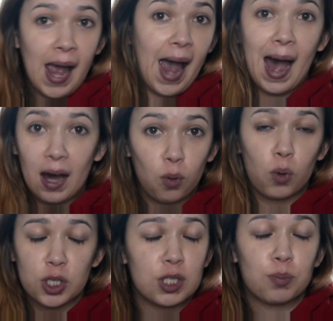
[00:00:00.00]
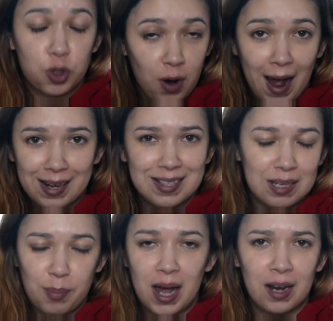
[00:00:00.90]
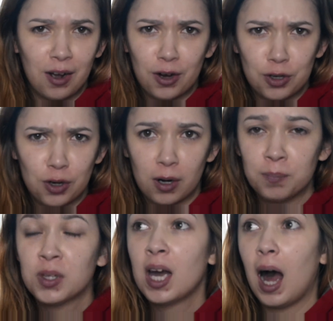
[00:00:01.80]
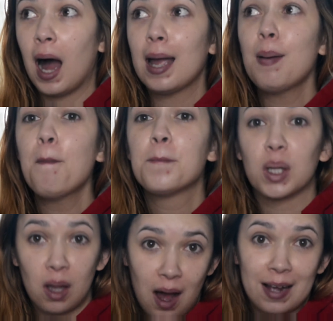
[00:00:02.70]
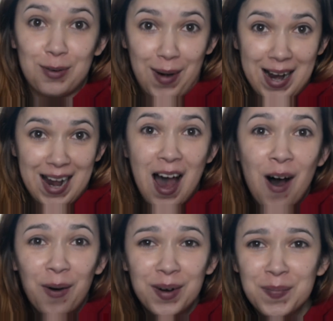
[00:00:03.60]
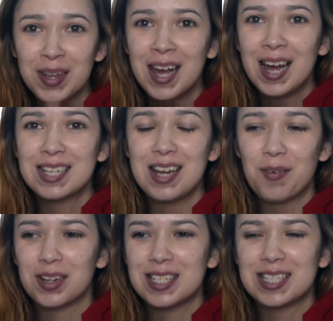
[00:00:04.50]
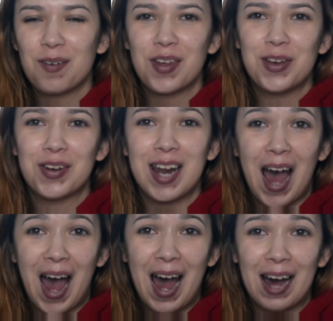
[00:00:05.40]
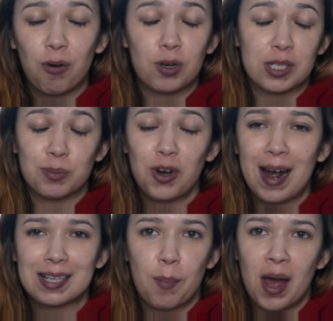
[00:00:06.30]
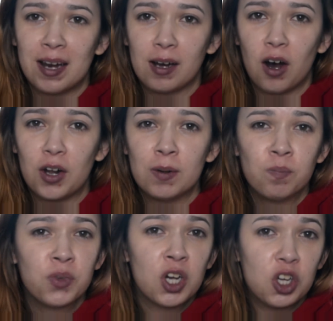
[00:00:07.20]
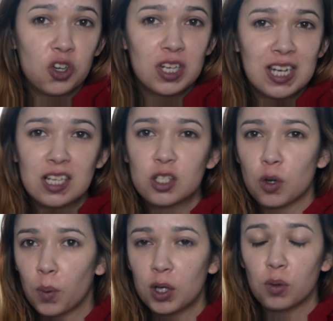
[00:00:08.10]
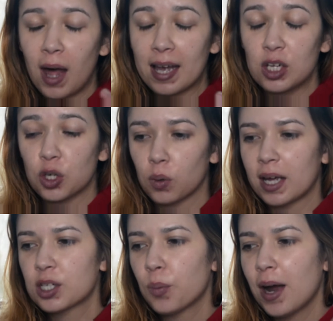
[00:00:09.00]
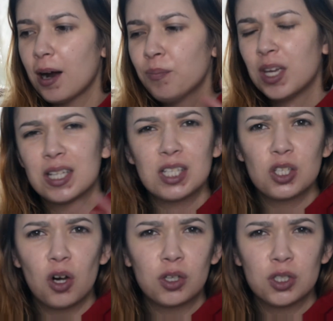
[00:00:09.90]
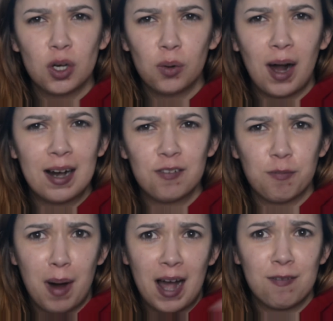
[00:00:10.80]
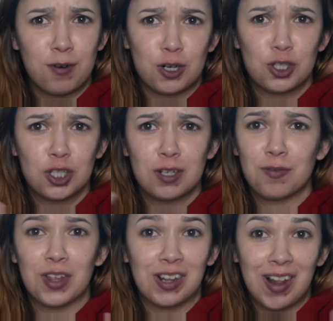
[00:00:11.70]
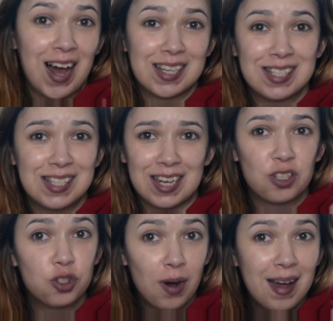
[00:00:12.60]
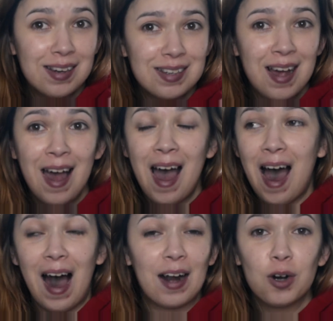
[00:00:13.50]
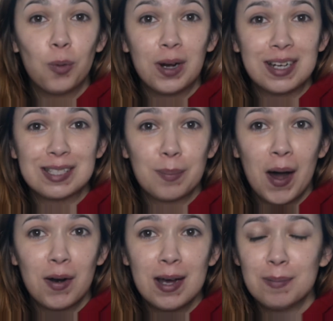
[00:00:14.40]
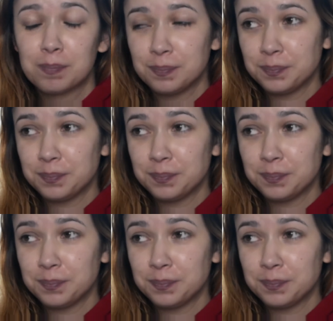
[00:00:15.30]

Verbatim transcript: add or subtract depending on your... I am blind right now. Definitely stuff that you can add or subtract depending on your needs or what you like and don't like to wear. This is also kind of my version of the glass skin trend. I don't know what it is about it,